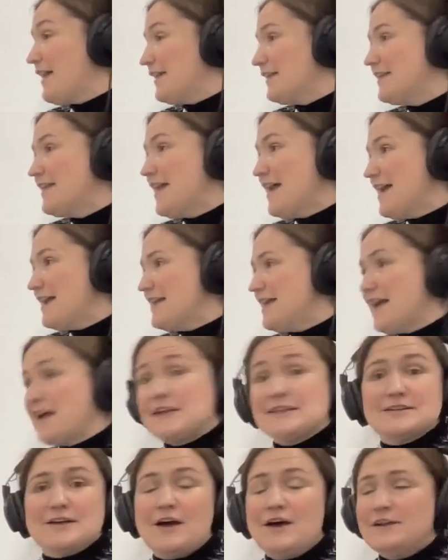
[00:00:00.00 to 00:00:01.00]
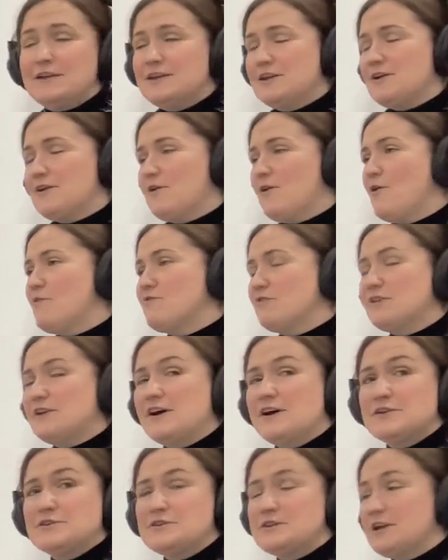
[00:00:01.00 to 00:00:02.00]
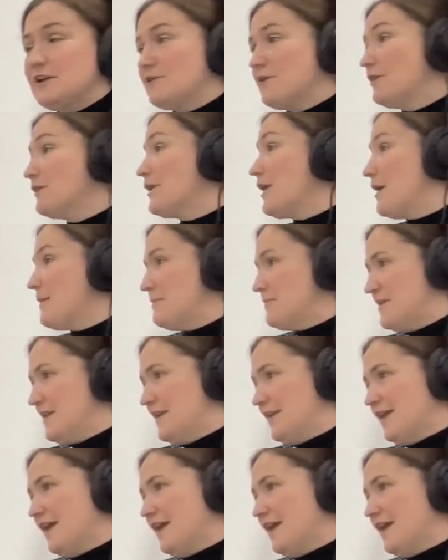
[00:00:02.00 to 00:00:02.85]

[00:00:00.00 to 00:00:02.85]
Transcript: Yeah. It's over 100-year-old company,